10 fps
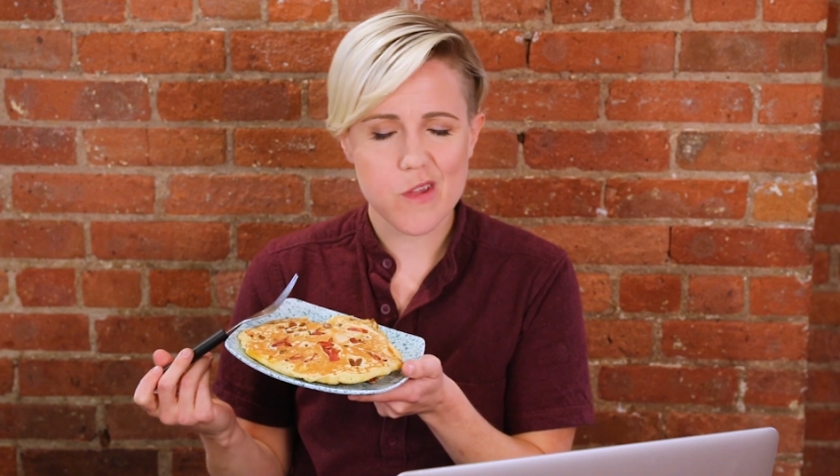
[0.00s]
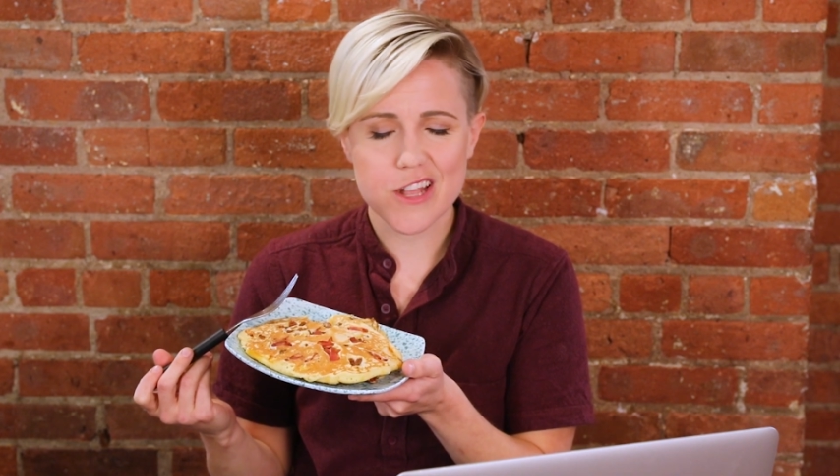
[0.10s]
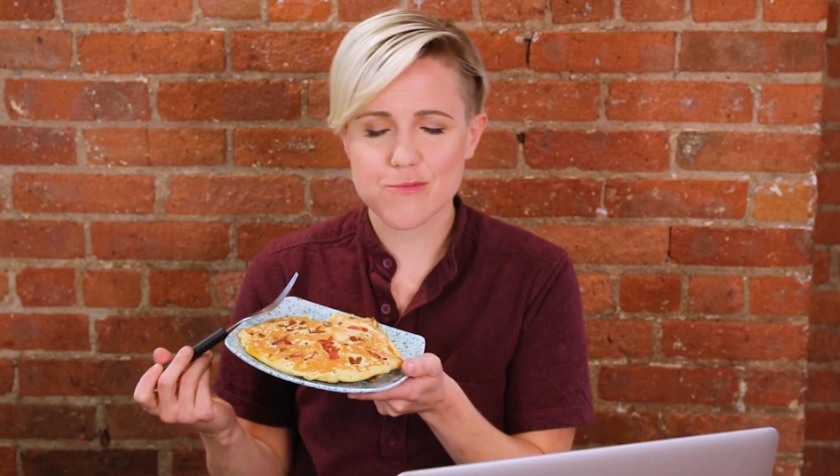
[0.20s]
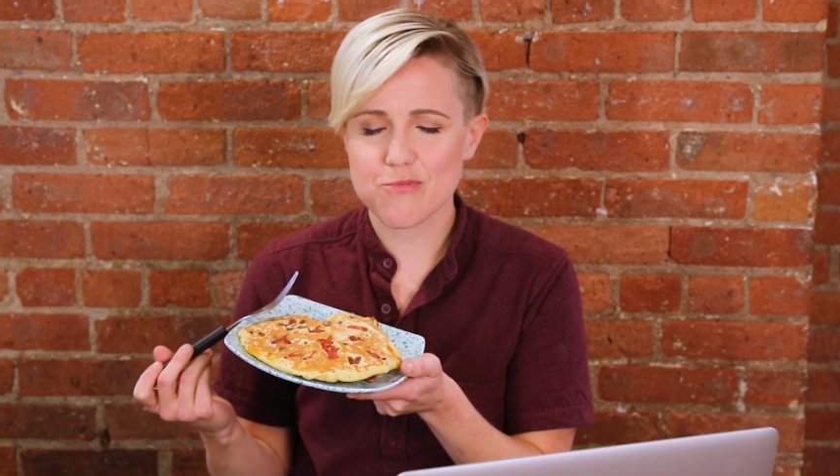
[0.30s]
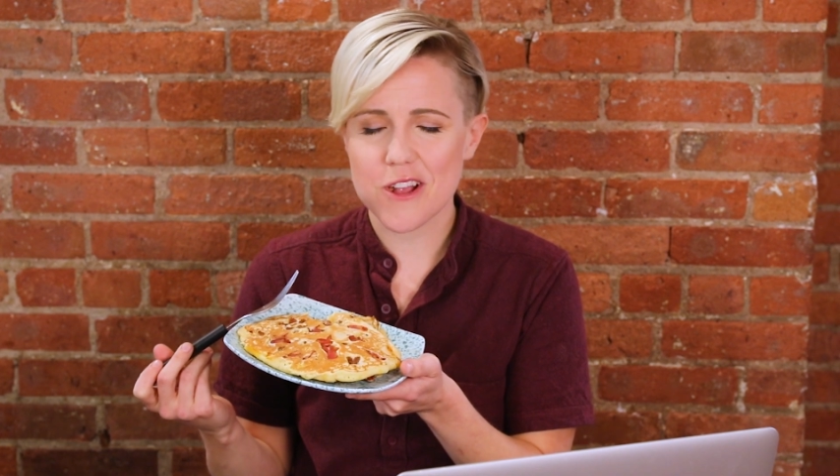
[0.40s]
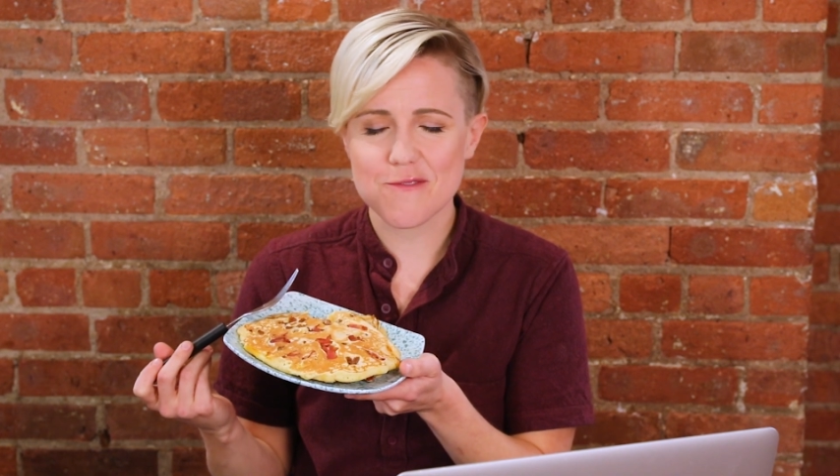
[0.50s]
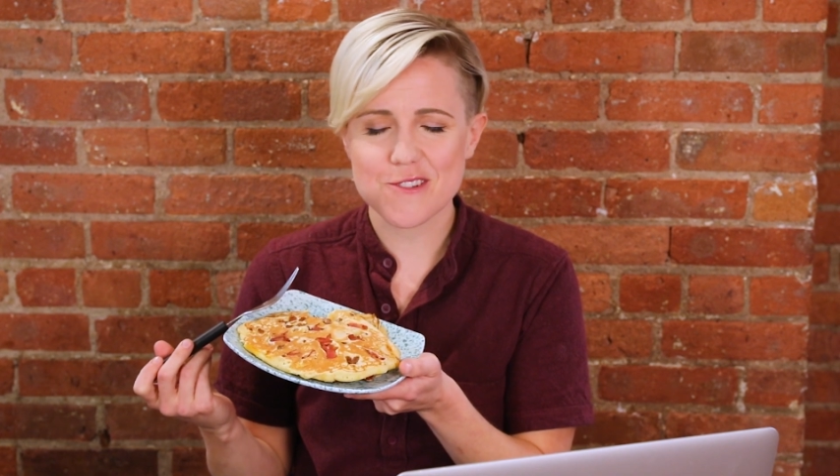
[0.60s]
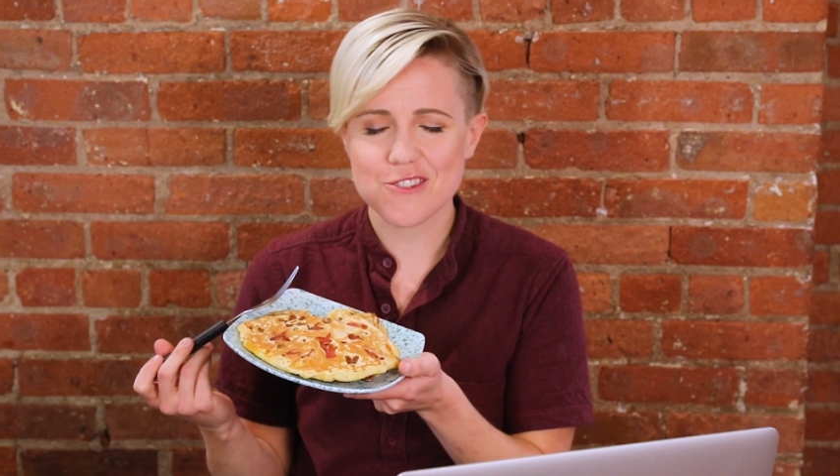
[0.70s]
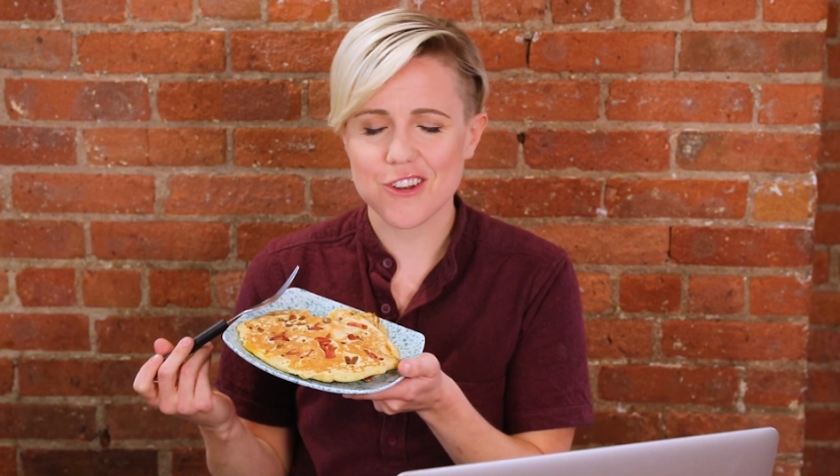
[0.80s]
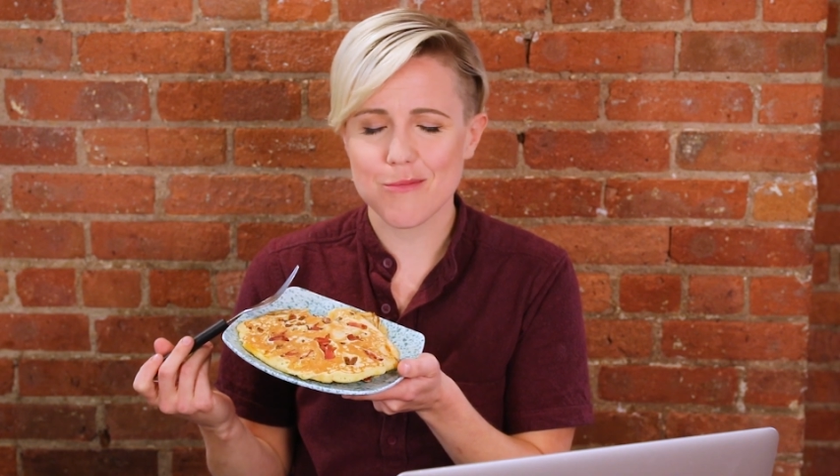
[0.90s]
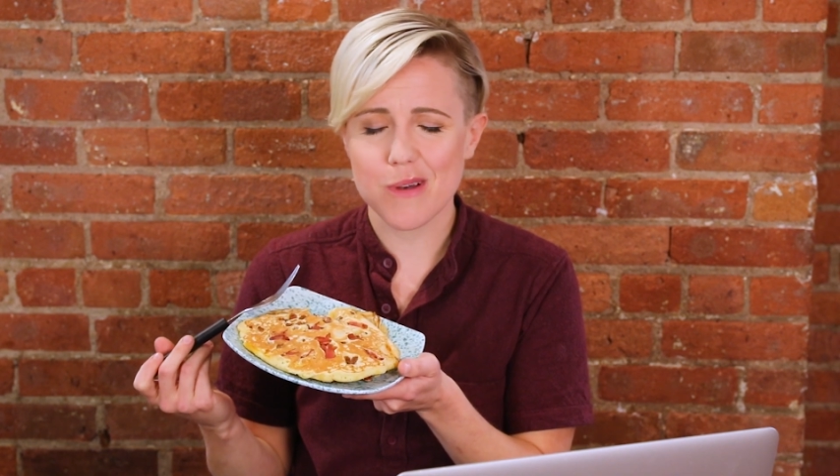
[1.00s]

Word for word: That's breakfast in a